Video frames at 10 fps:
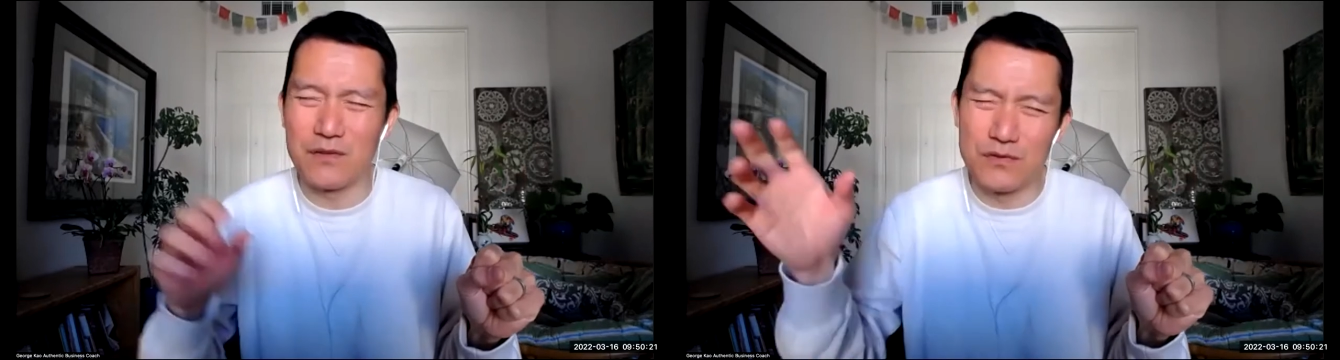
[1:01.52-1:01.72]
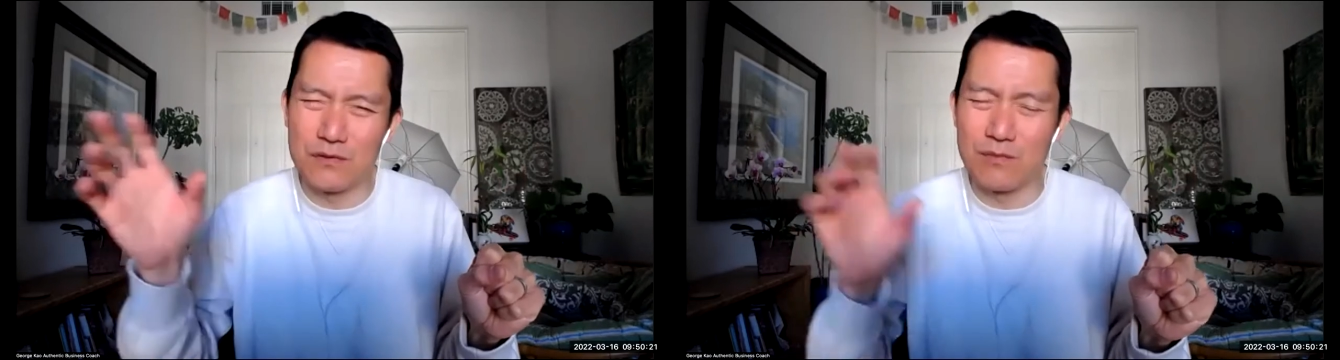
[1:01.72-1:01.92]

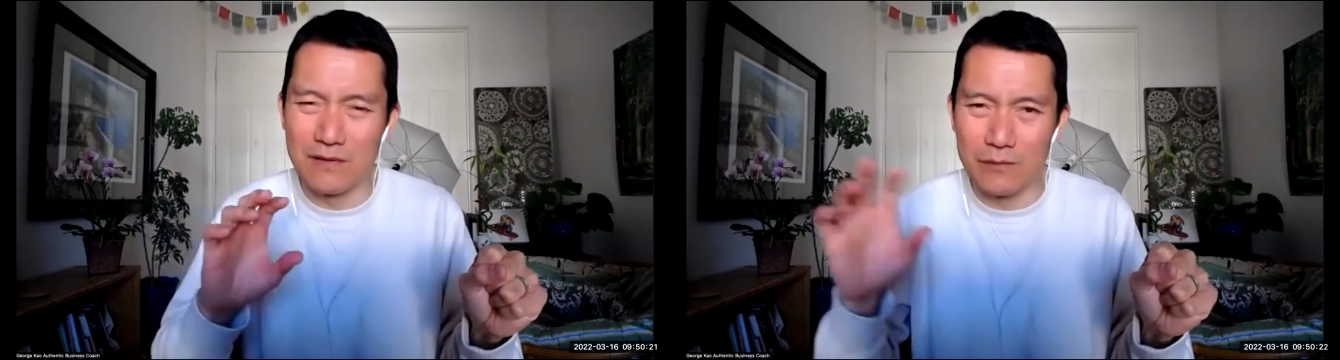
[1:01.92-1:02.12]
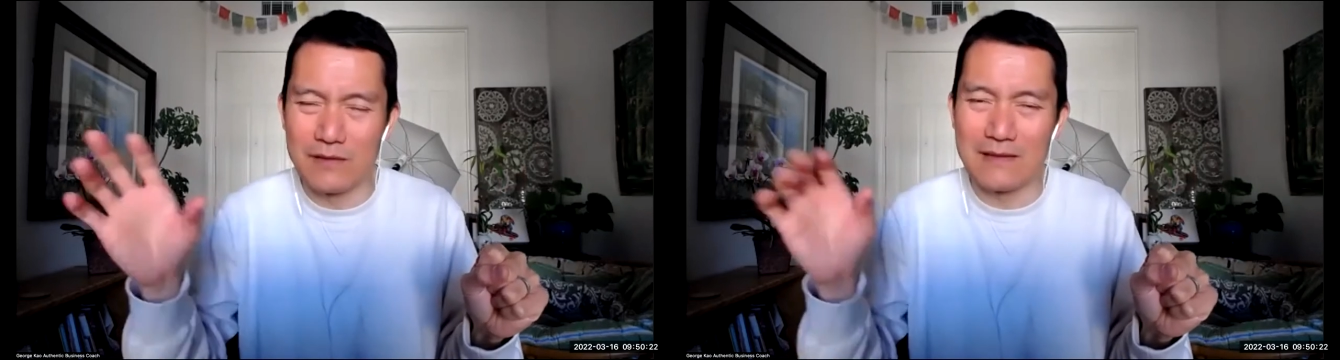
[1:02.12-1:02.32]
YouTube a
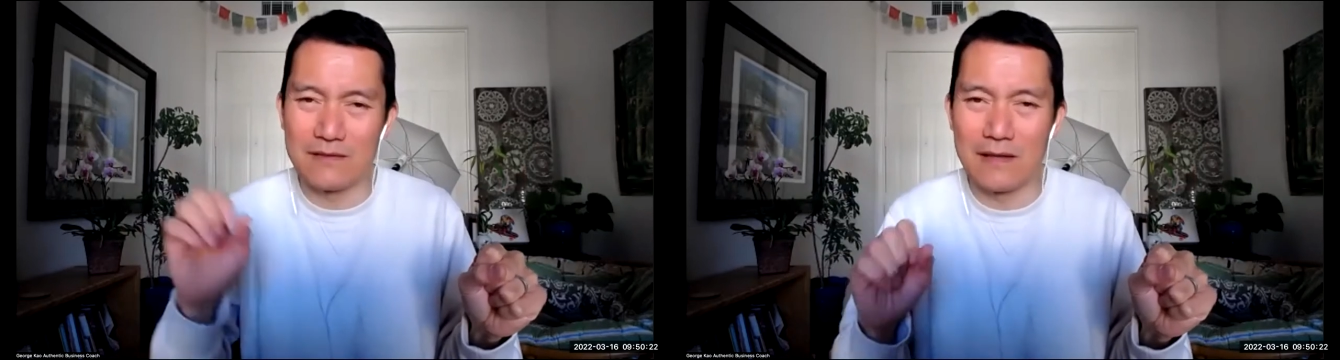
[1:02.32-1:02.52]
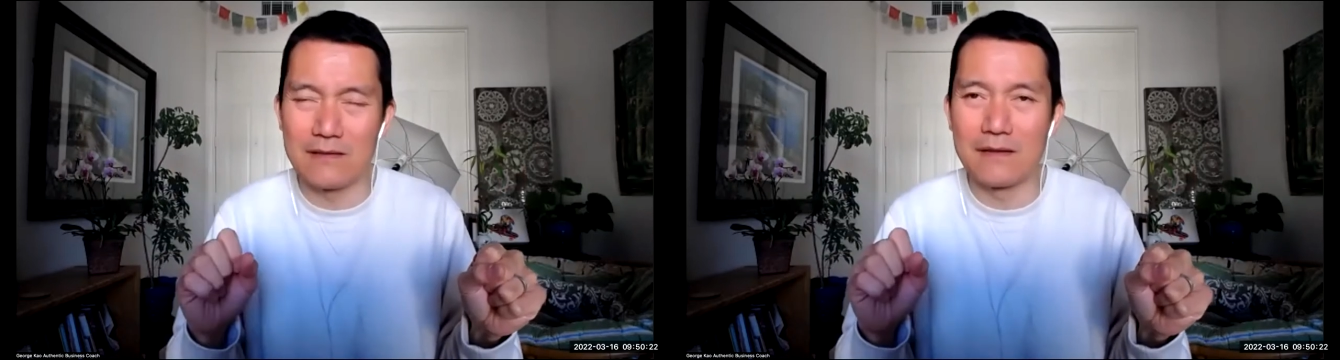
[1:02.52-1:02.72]
little bit less
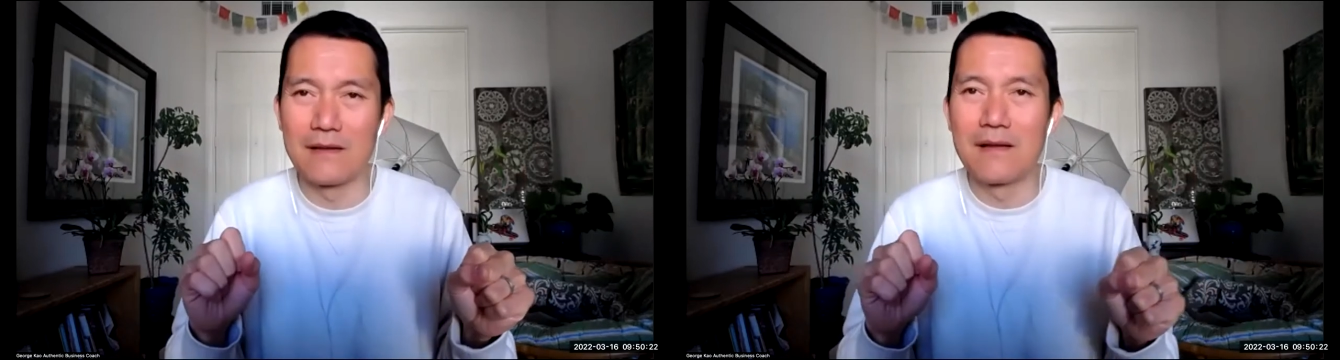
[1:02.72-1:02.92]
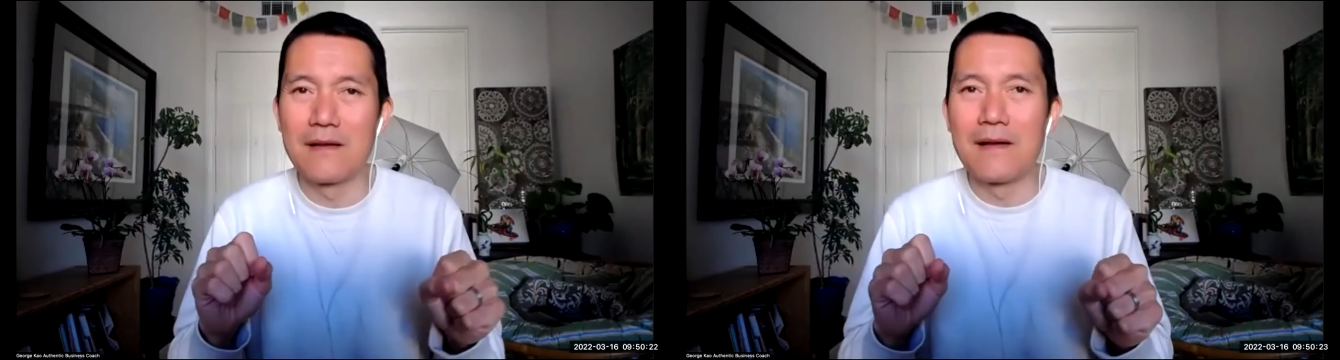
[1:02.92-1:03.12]
likely
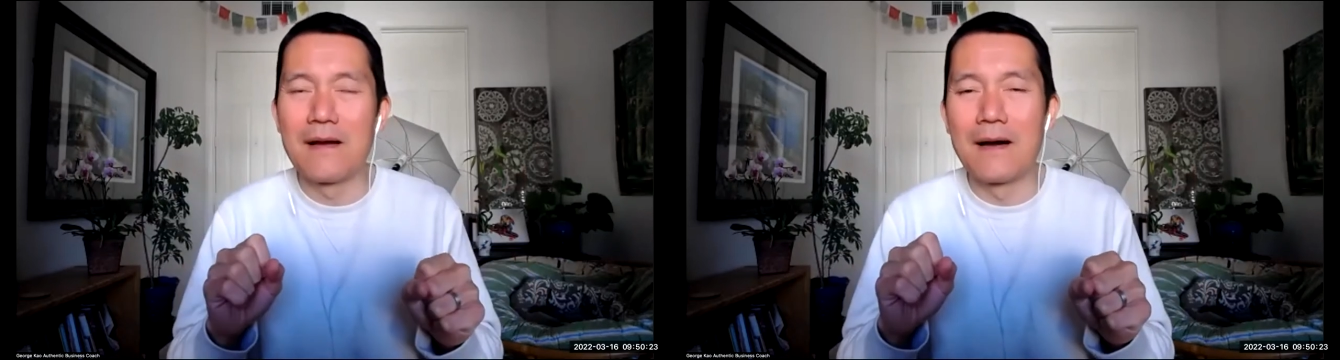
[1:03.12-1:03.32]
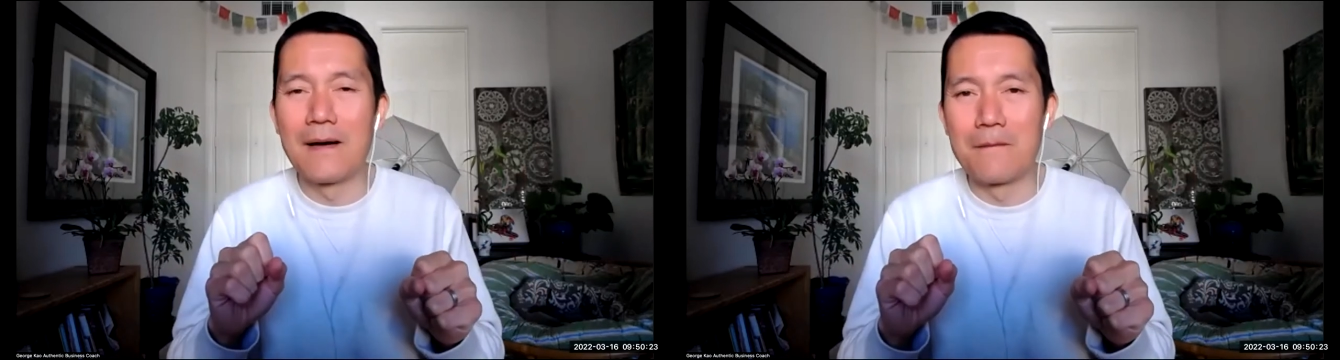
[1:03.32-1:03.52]

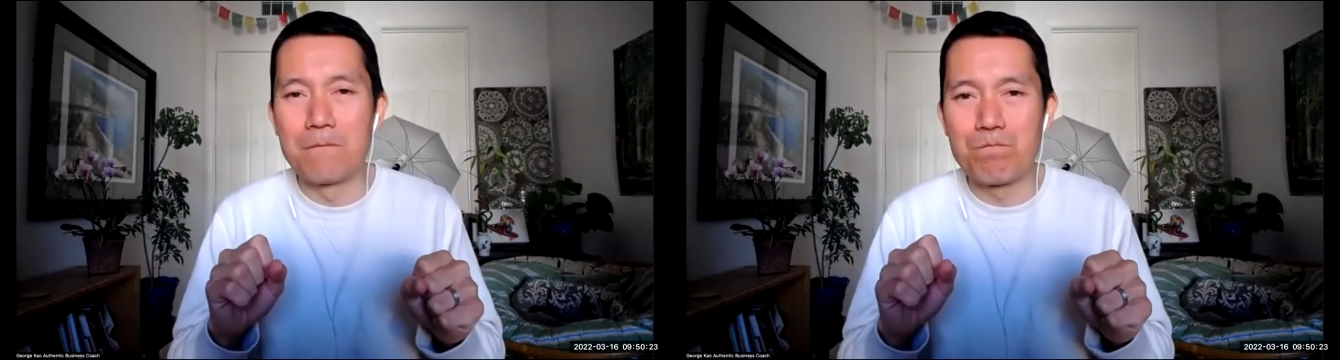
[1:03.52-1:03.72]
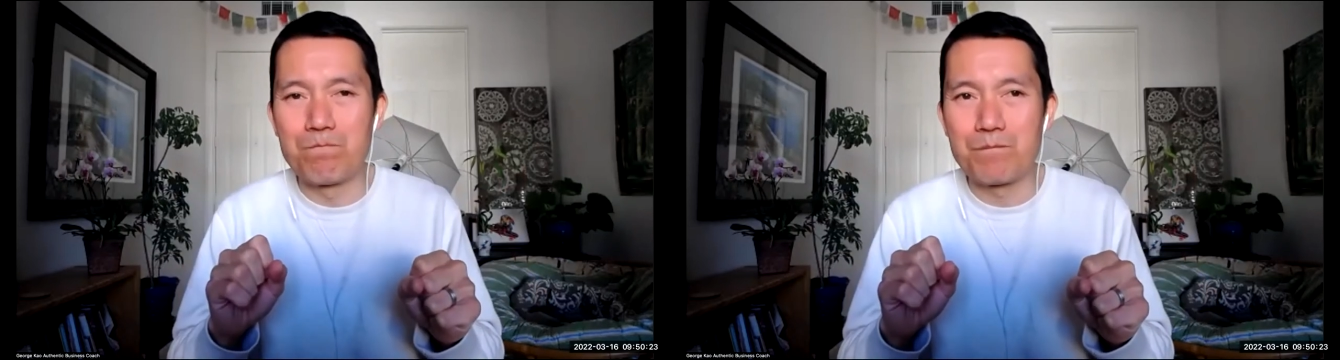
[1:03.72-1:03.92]

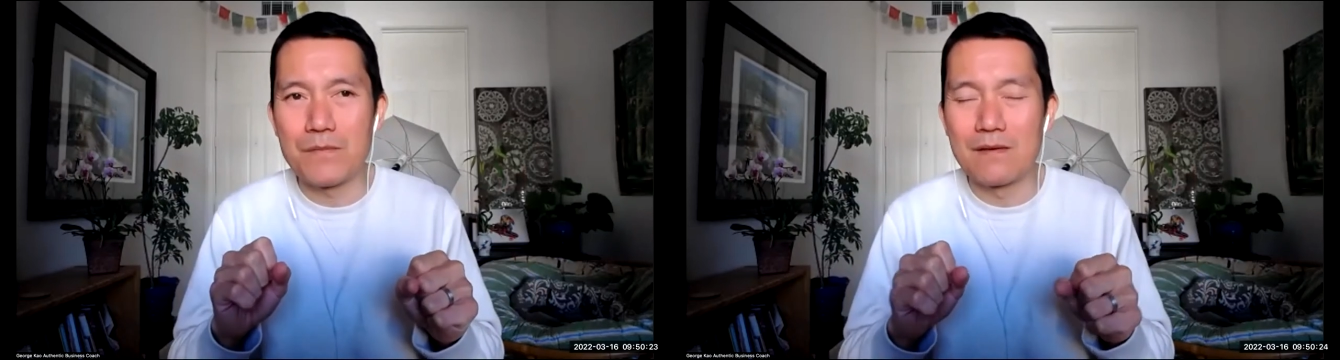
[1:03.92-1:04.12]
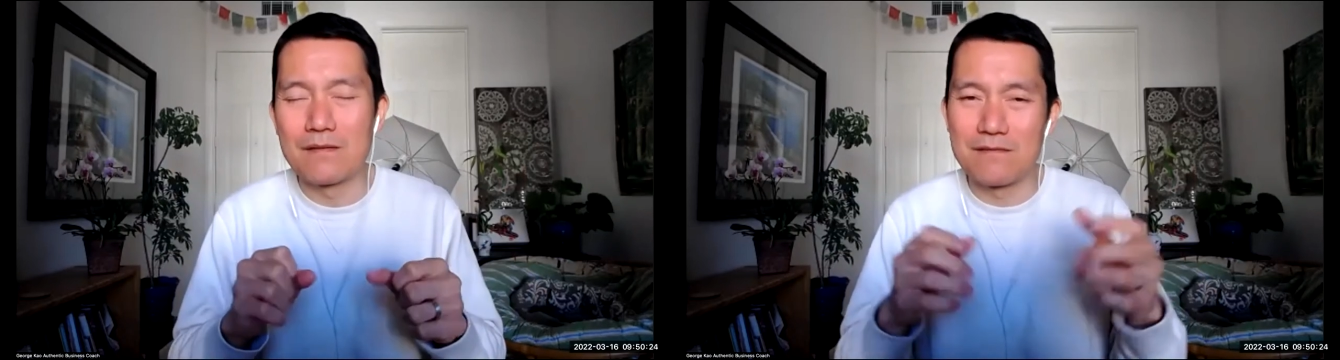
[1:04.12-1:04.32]
um,
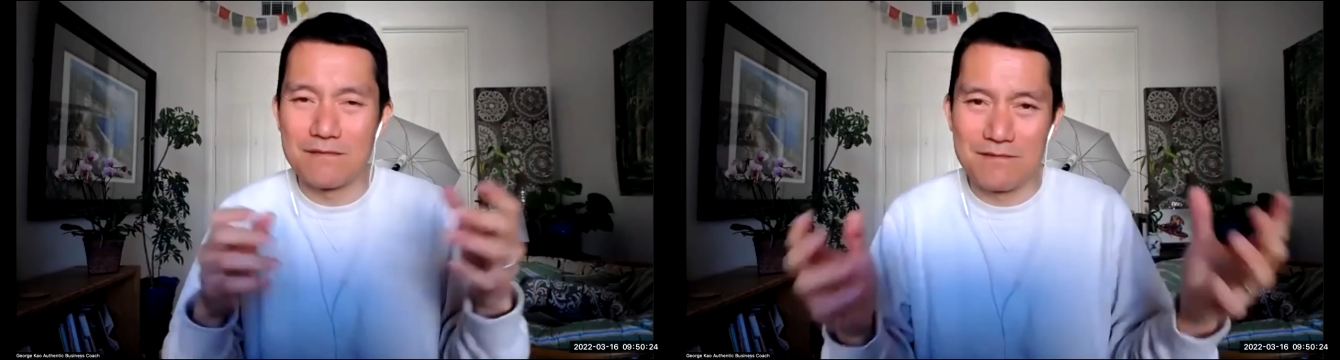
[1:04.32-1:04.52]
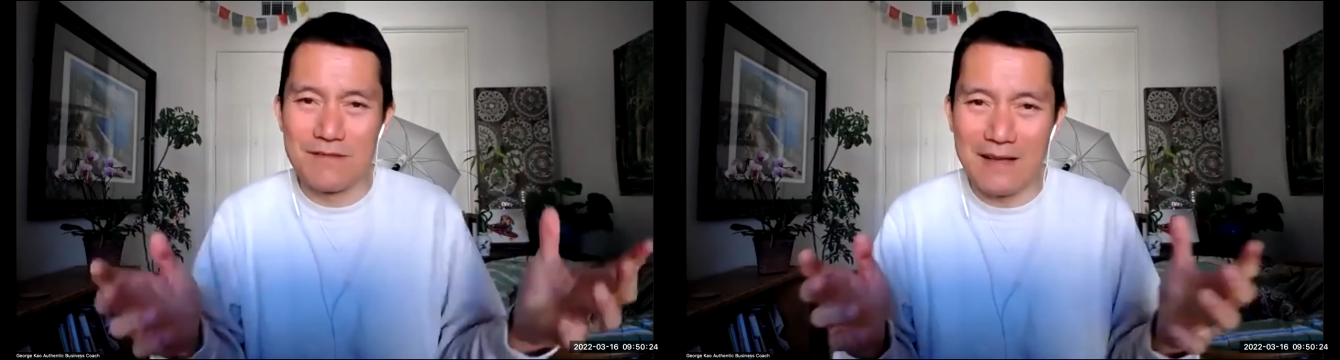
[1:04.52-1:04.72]

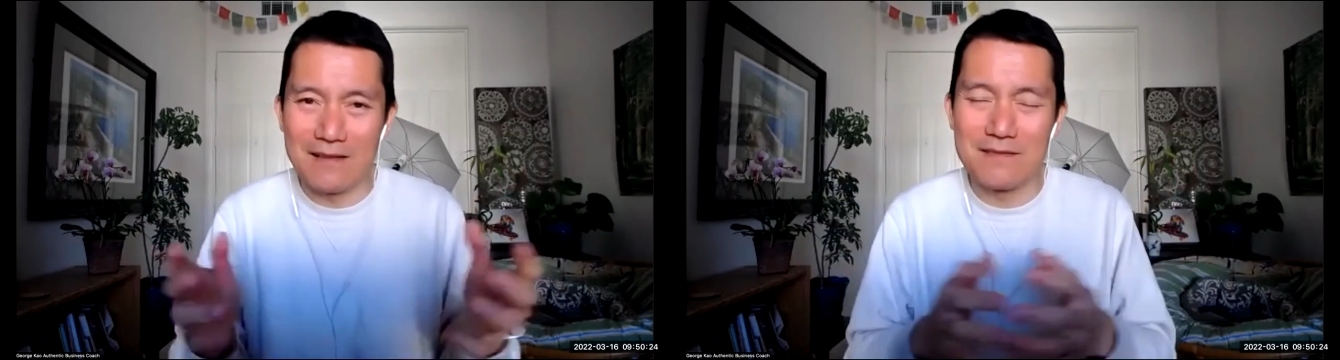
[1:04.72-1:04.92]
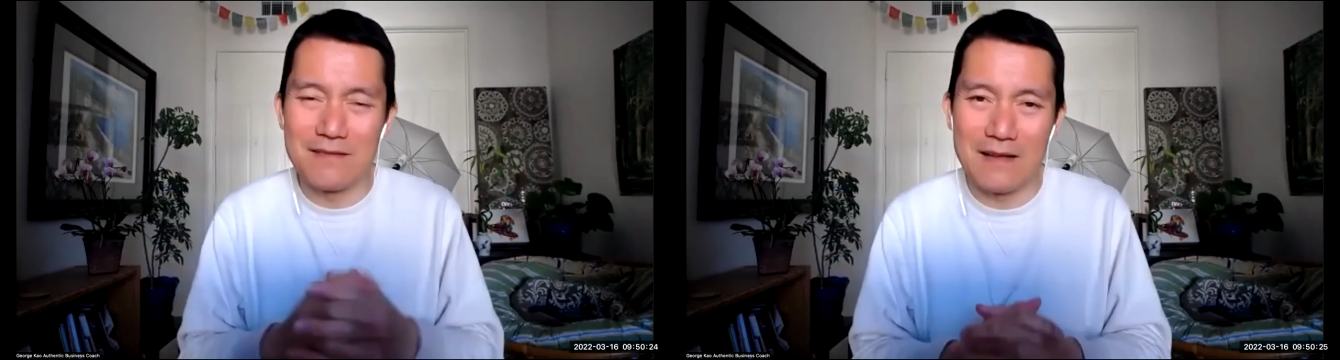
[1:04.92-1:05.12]

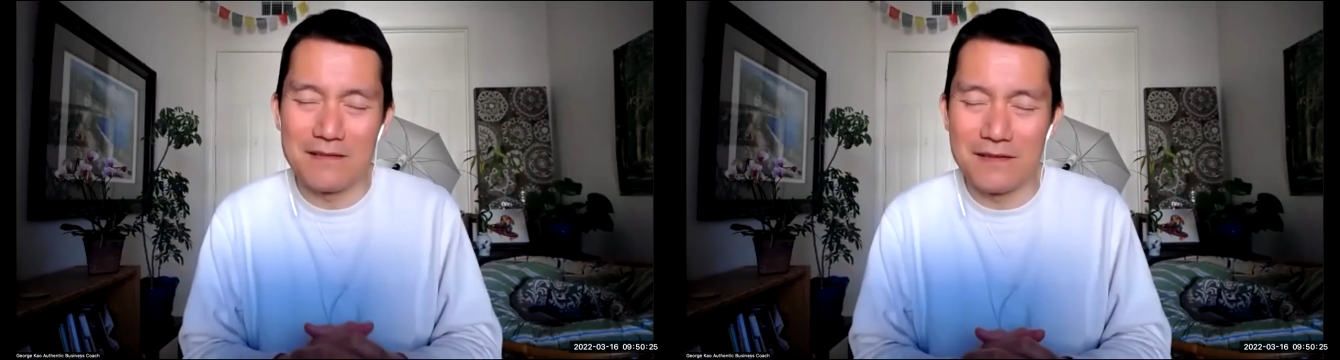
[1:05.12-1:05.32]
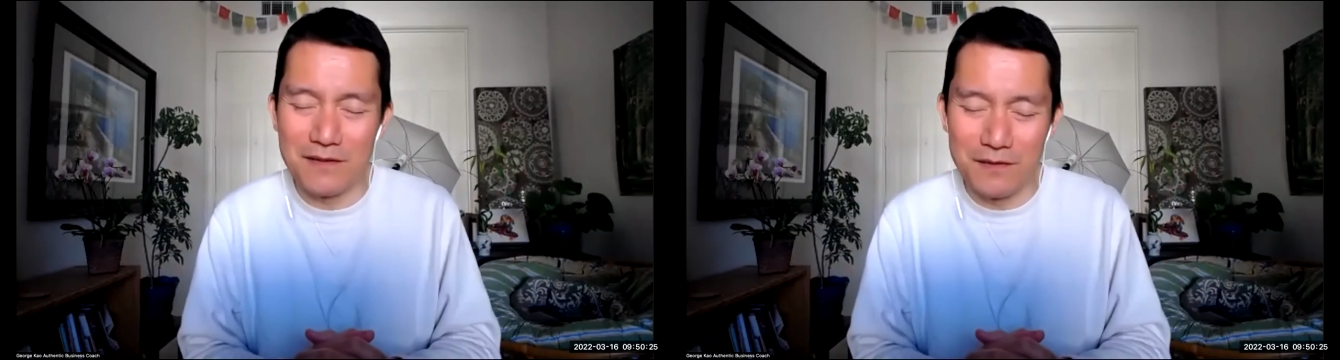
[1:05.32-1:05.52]
that
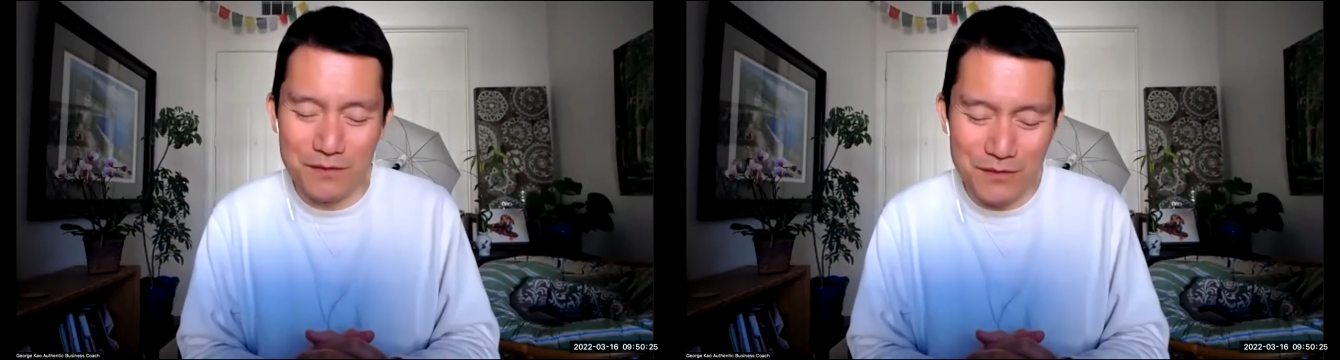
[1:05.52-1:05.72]
that you know